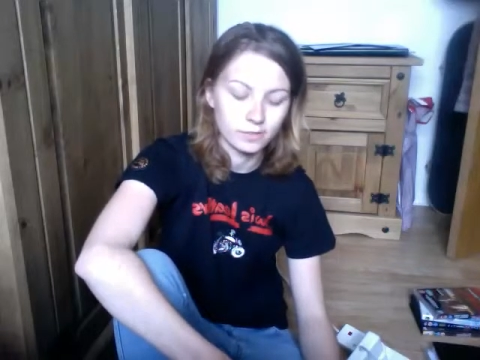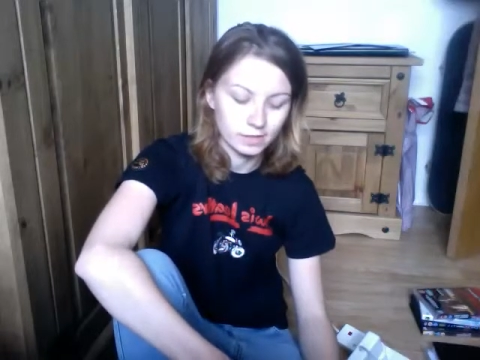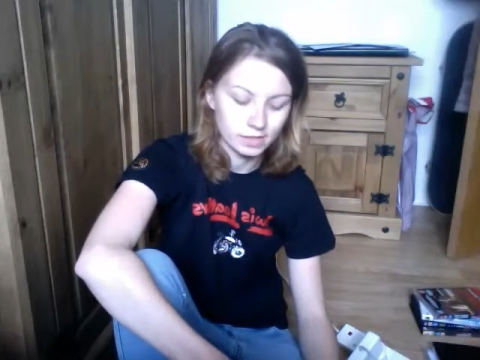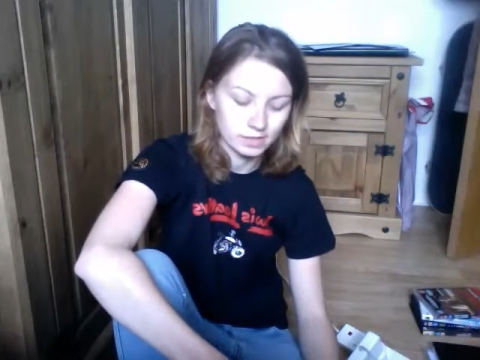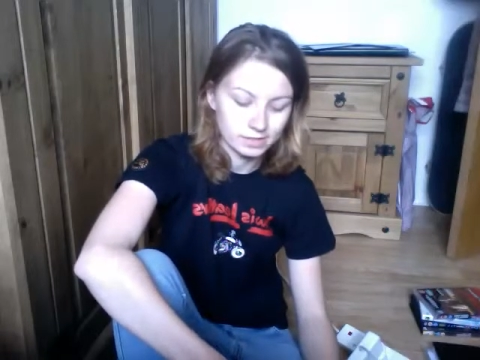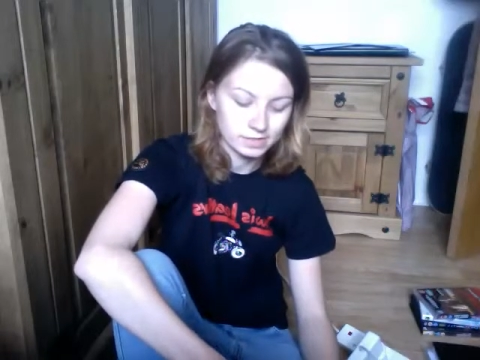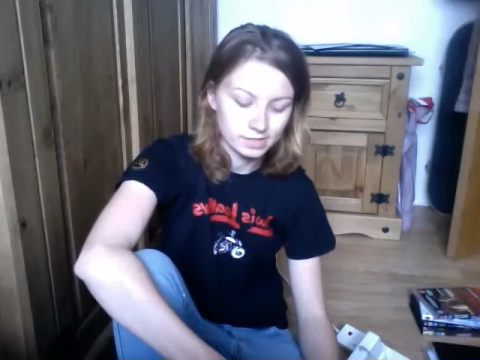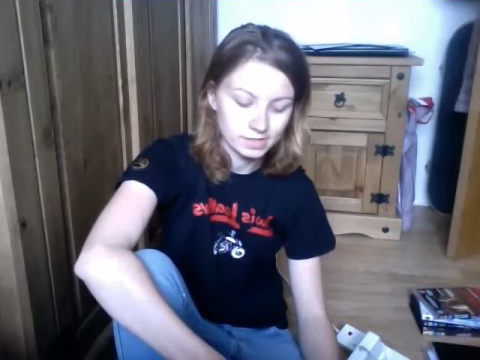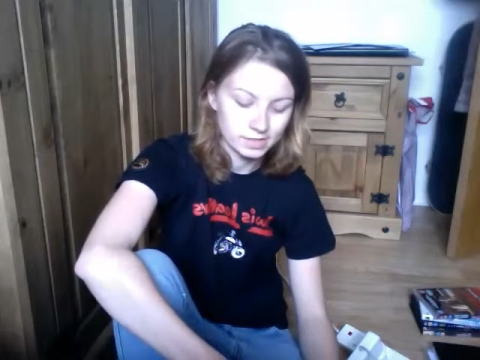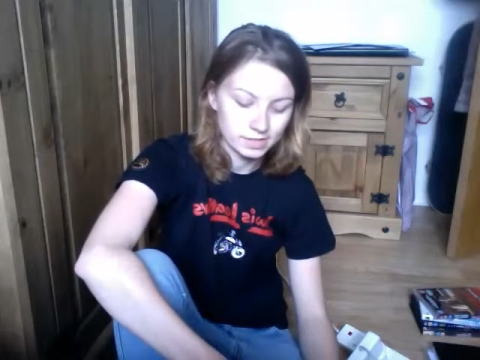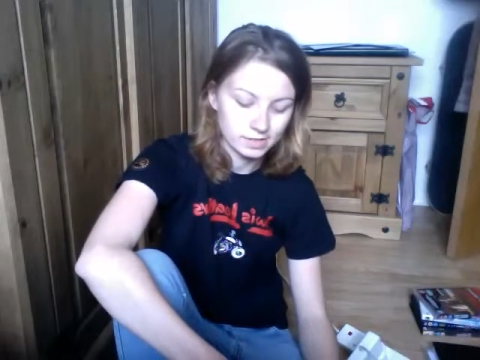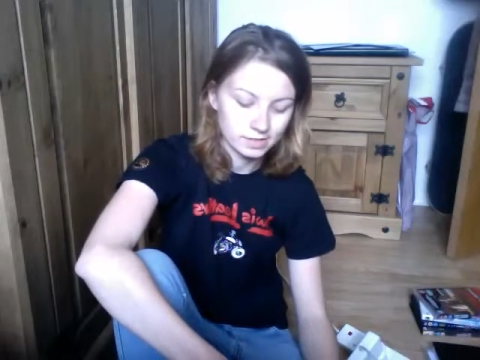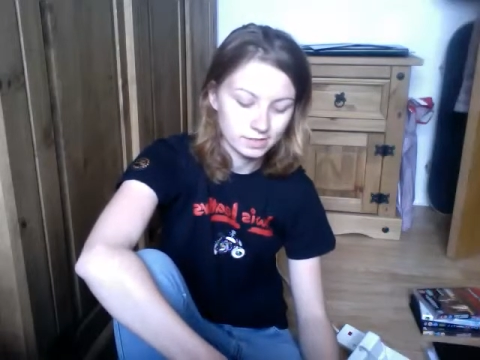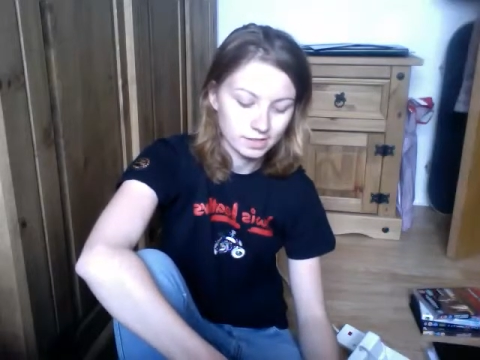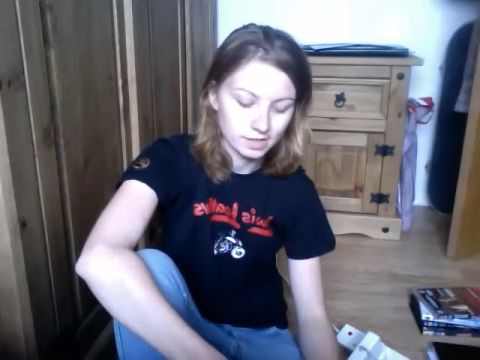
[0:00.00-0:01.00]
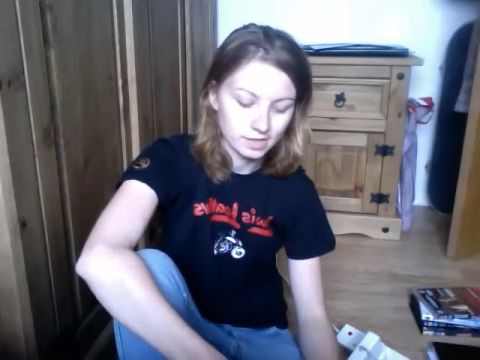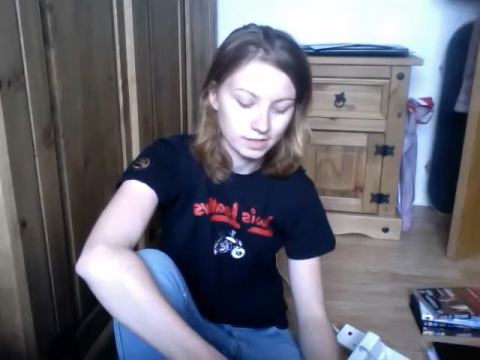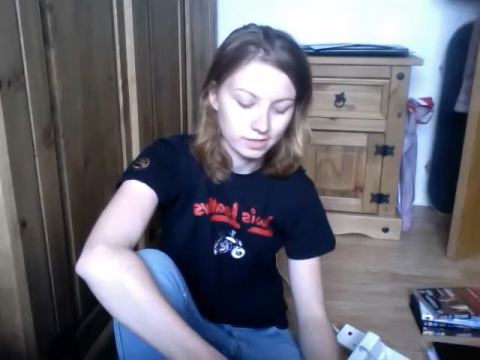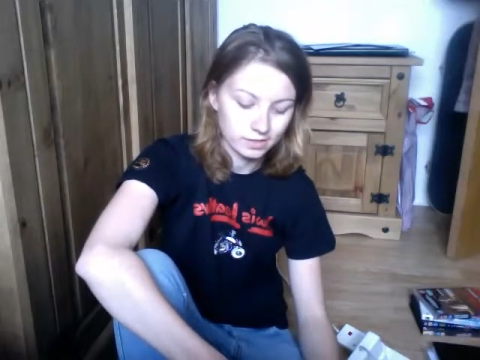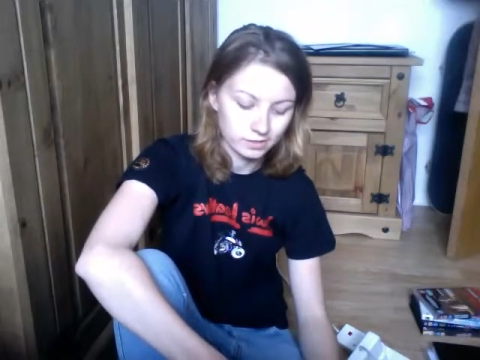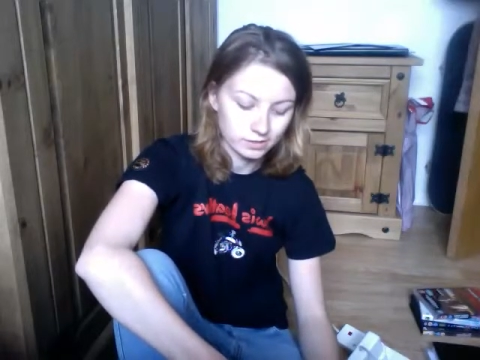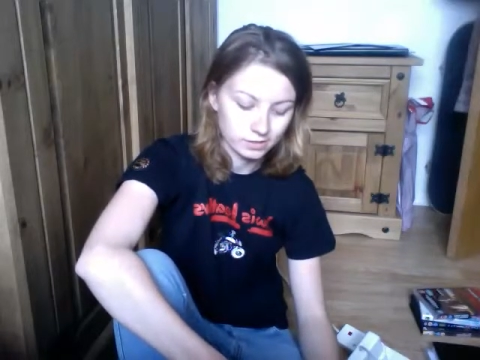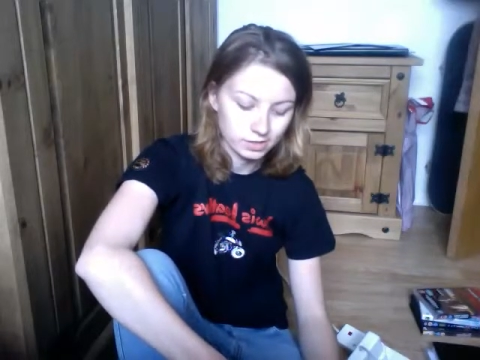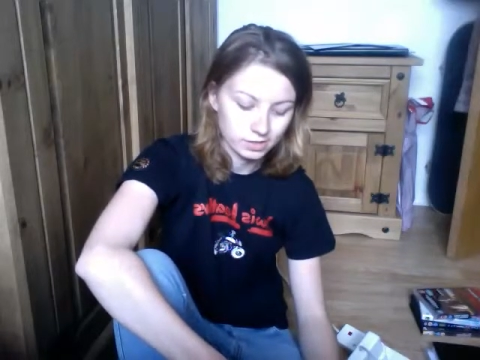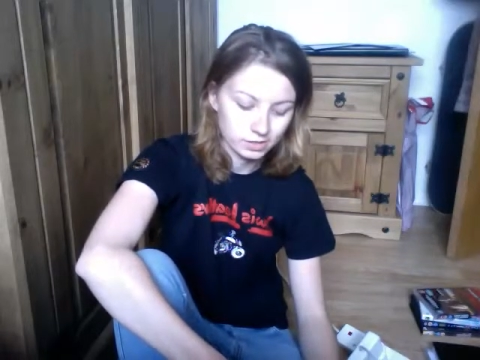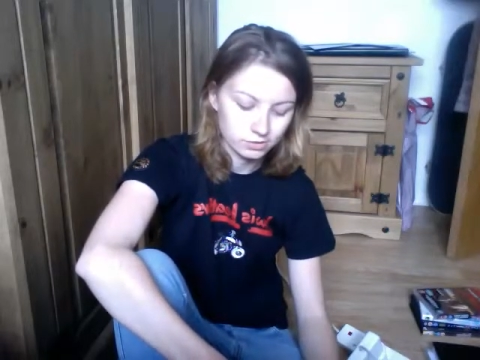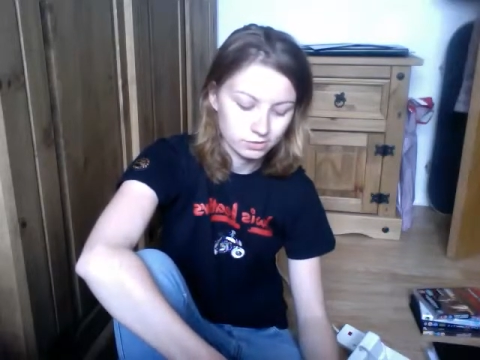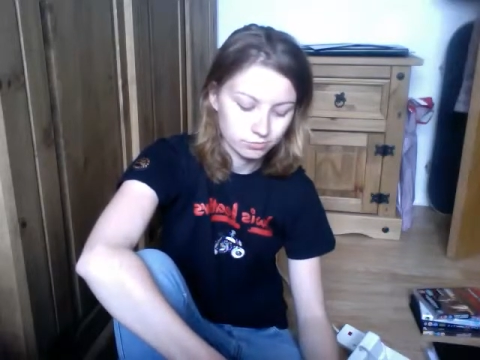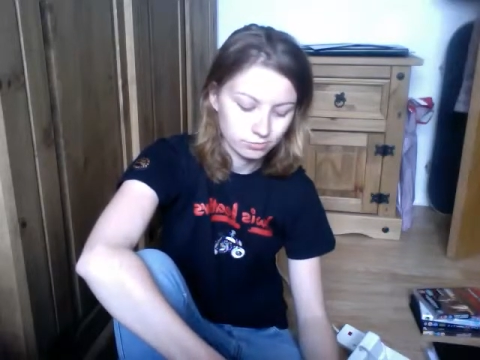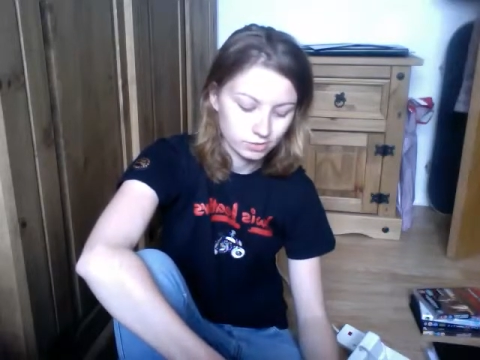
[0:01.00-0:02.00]
things he did, and
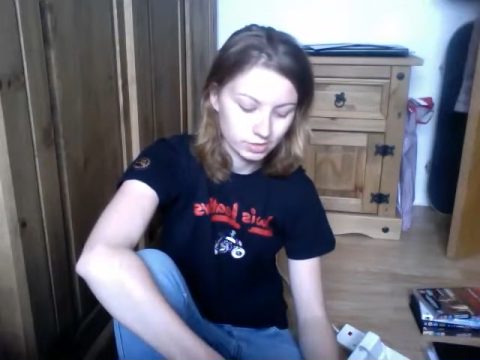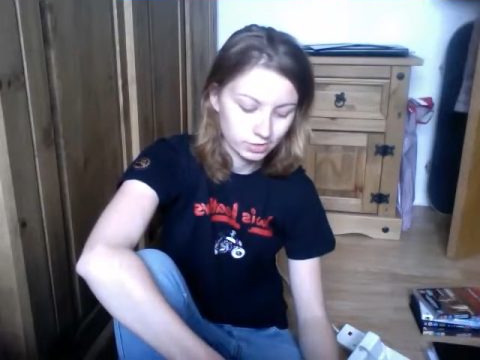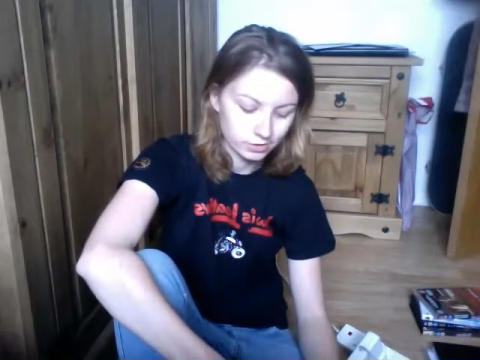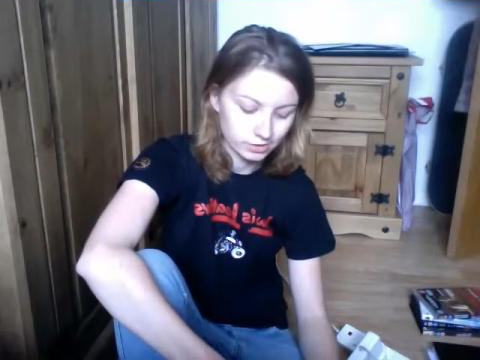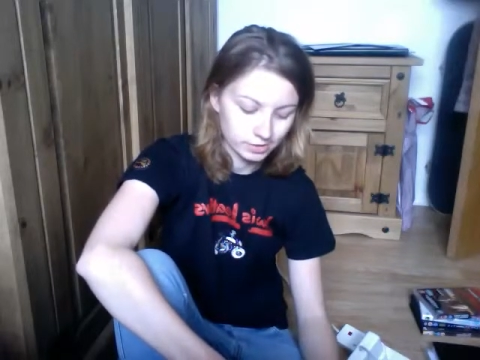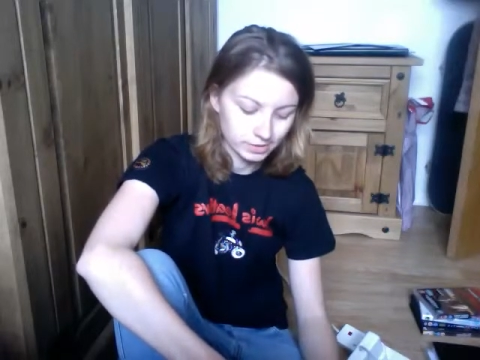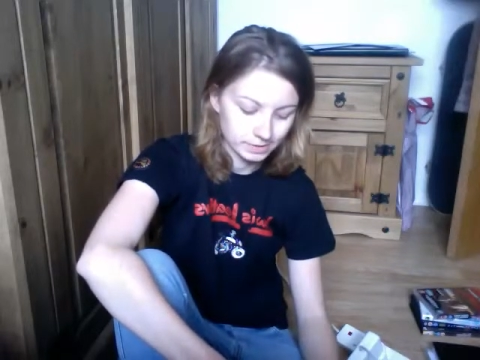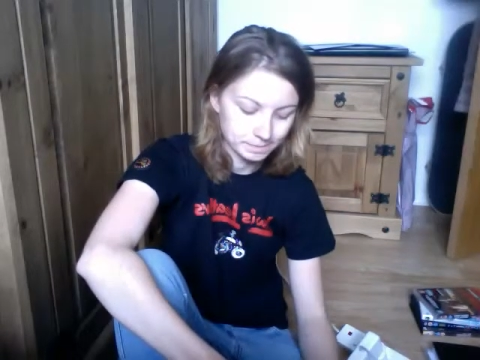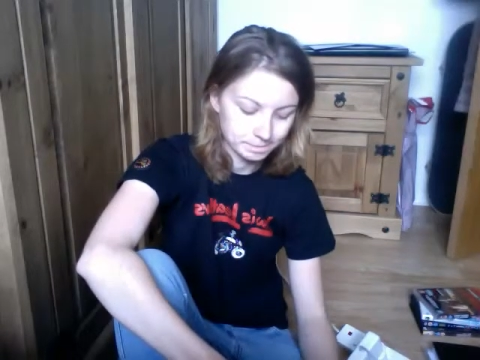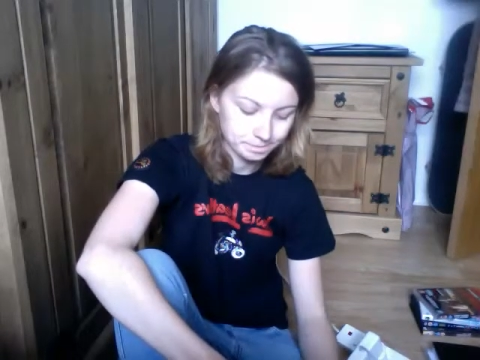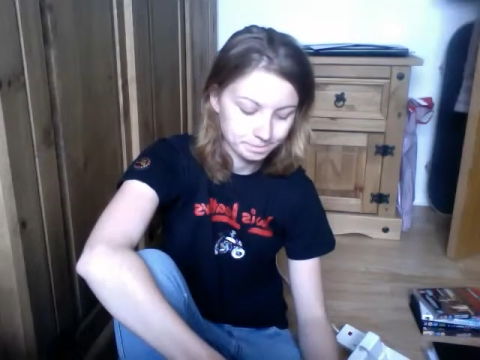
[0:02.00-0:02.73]
he's really good in it.